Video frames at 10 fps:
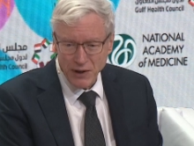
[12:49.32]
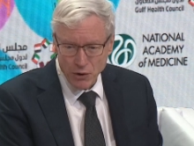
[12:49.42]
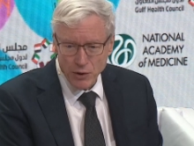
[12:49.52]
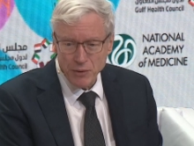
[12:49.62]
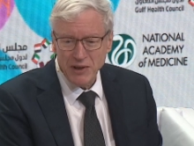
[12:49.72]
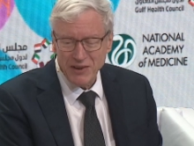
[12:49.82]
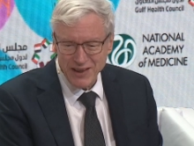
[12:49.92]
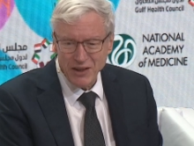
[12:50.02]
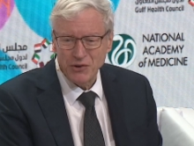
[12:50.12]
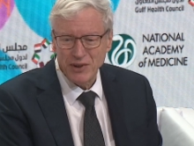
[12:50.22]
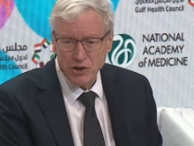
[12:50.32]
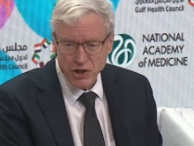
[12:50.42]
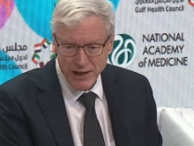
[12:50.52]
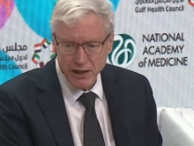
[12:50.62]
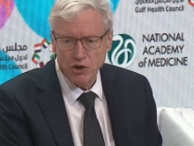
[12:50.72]
going to be things that
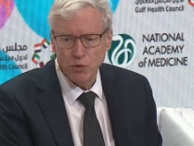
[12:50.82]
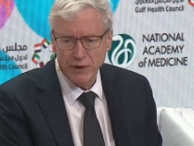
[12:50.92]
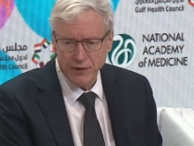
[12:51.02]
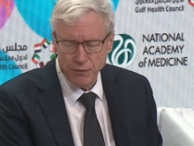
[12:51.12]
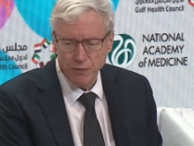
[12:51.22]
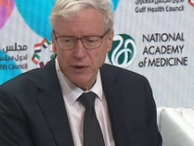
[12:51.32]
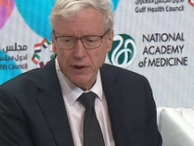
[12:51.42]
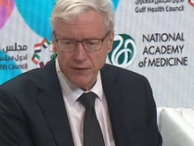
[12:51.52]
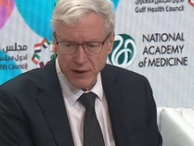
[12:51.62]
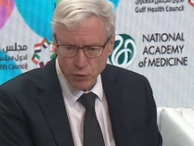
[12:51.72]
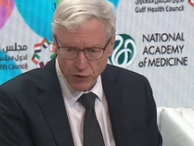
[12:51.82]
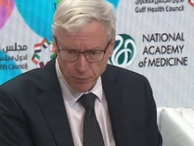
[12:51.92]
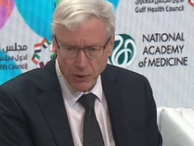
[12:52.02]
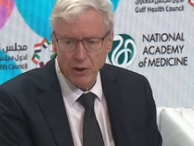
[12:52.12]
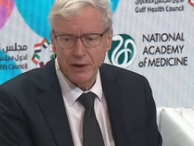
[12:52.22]
change that
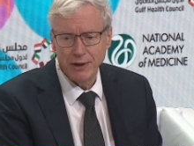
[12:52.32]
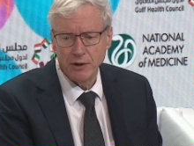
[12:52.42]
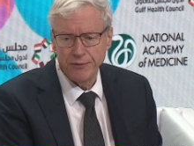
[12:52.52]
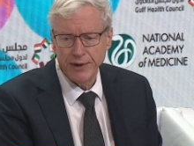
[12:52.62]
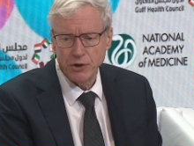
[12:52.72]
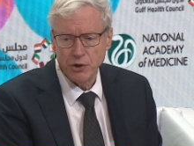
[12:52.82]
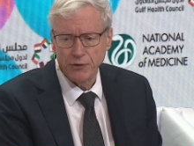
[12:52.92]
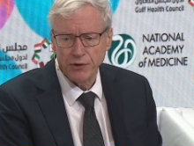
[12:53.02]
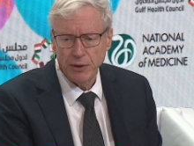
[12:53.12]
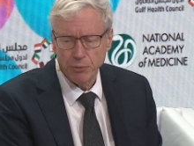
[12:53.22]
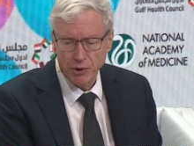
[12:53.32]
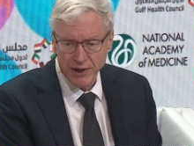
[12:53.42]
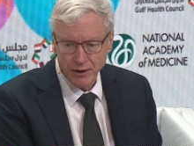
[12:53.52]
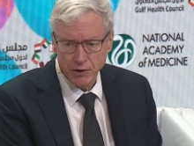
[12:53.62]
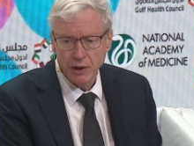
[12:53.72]
respond to interventions and
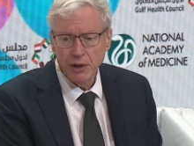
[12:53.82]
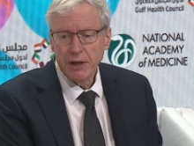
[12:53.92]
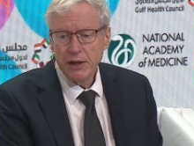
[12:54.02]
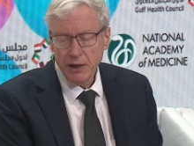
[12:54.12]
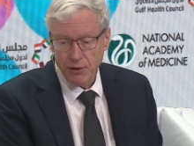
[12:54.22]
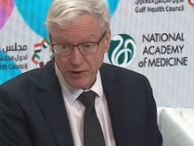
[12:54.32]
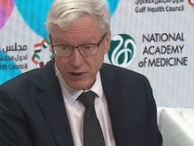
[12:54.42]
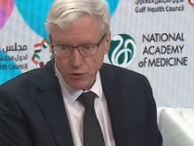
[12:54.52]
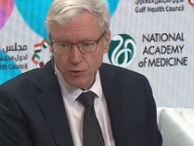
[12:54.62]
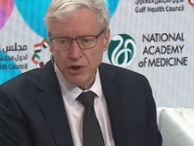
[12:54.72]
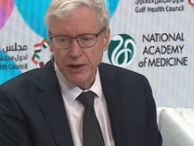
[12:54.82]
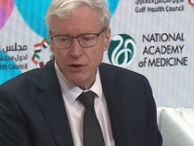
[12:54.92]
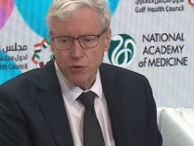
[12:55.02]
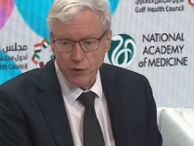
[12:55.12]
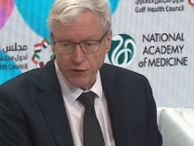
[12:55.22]
predict, if they do change,
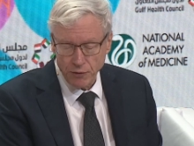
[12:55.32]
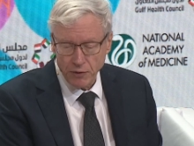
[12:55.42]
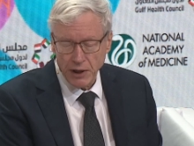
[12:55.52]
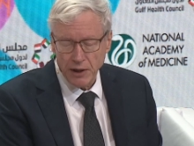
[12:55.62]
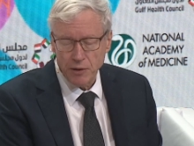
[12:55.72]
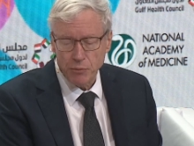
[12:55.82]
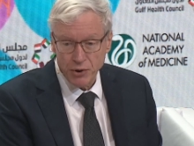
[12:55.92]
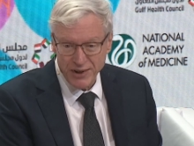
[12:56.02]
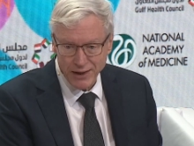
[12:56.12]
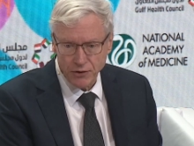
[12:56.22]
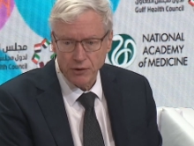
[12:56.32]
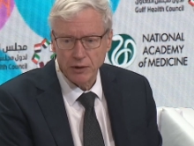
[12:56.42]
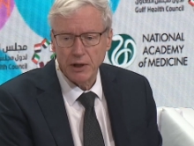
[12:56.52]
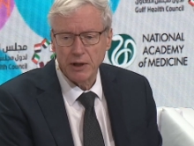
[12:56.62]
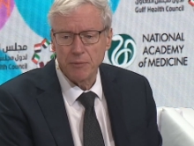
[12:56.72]
predict
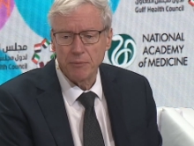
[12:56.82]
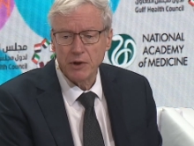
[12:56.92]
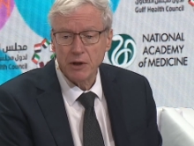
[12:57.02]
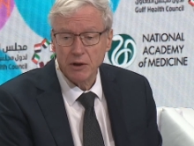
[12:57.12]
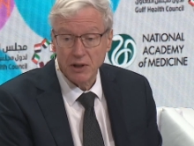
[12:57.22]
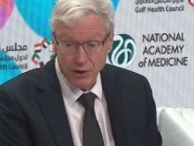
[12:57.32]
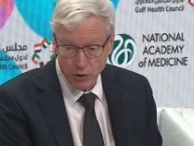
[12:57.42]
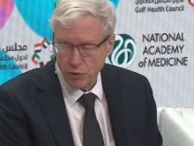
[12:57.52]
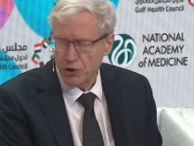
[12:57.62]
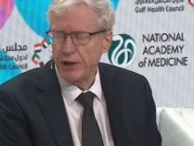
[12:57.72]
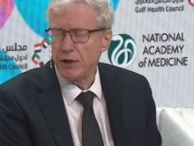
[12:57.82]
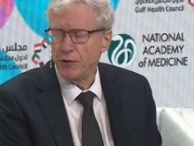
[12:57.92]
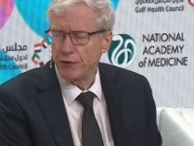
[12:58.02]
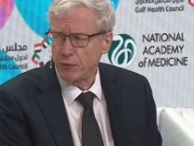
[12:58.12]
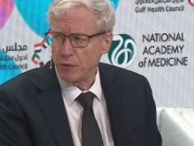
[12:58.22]
clinical changes
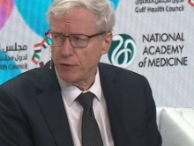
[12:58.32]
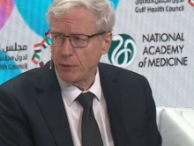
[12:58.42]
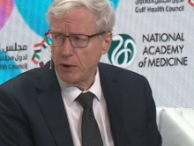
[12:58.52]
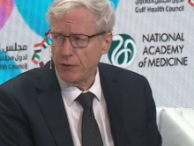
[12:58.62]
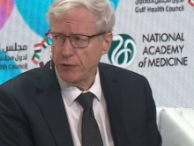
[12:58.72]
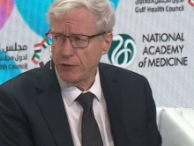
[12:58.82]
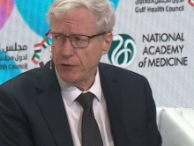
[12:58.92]
and responses.